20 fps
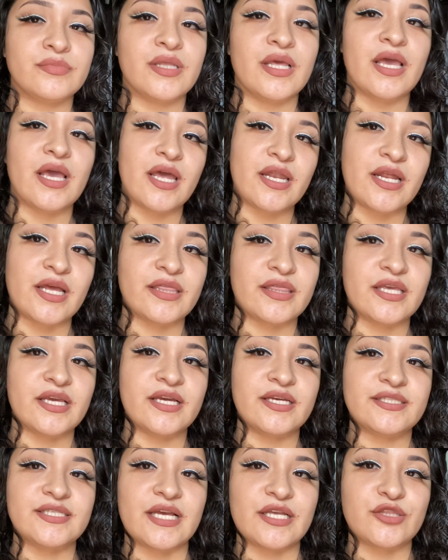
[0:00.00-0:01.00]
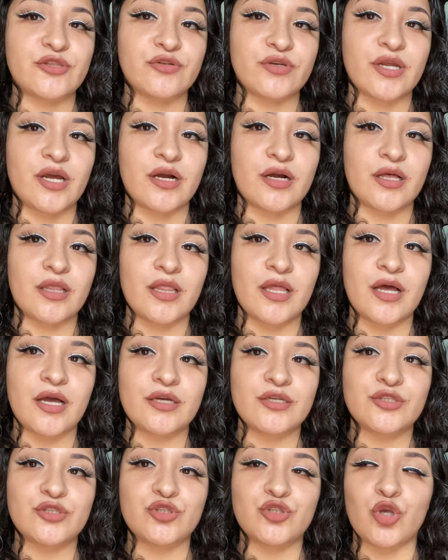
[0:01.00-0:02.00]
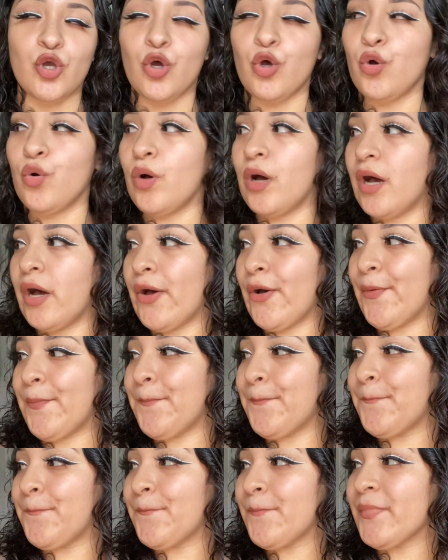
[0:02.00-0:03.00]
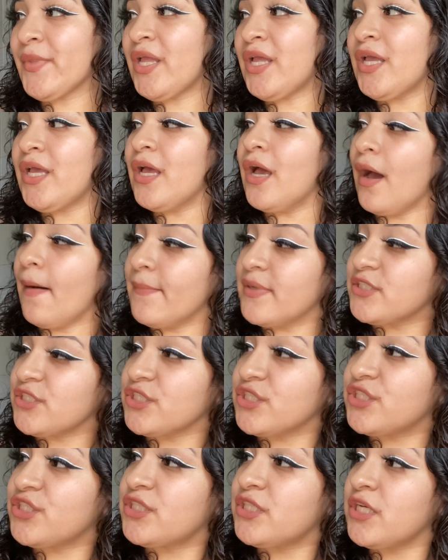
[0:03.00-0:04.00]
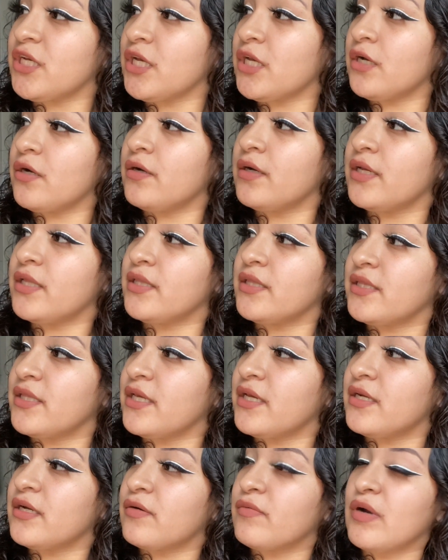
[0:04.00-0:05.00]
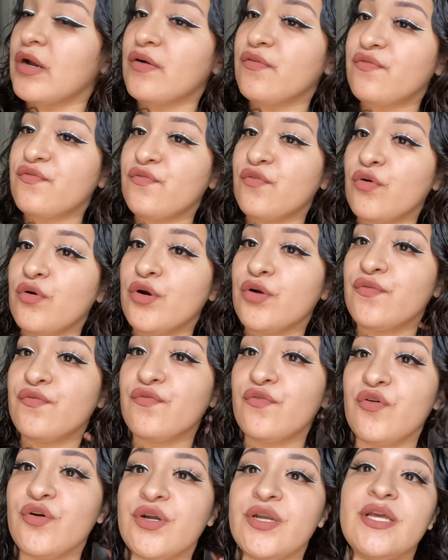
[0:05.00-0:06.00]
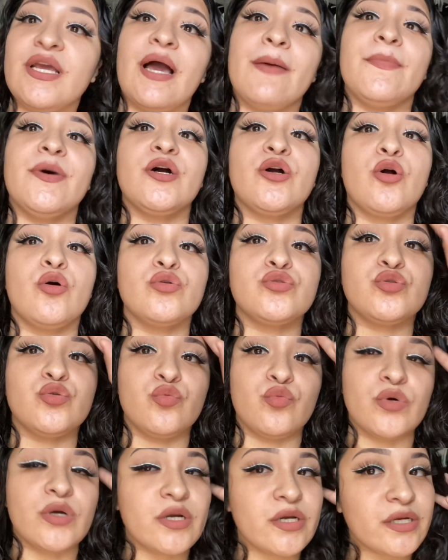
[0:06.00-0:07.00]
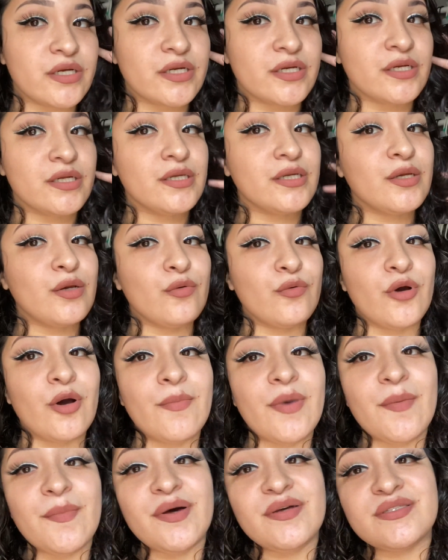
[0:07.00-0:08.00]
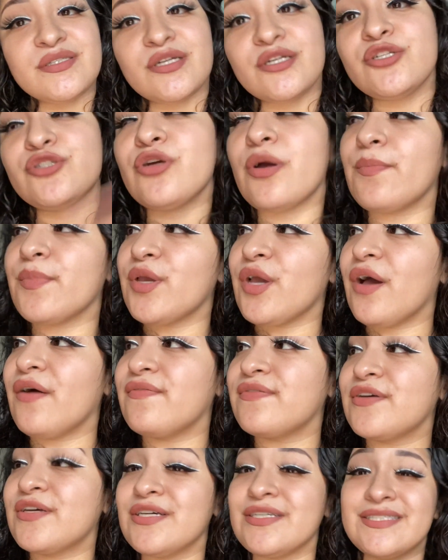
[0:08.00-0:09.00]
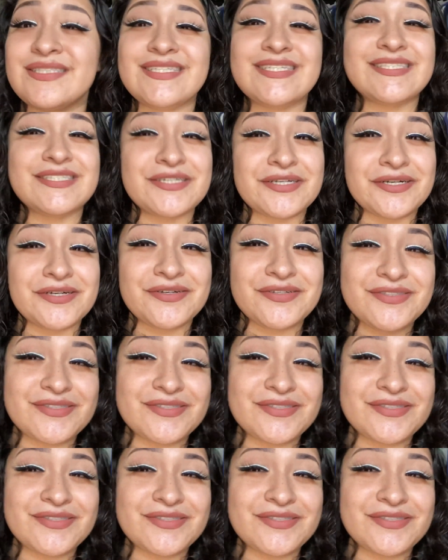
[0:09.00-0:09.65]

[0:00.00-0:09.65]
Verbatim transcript: and i think it's at three o'clock so um i'm gonna just chill and then around 4 40 i'm gonna go to work well, my mom's gonna drop me off because this girl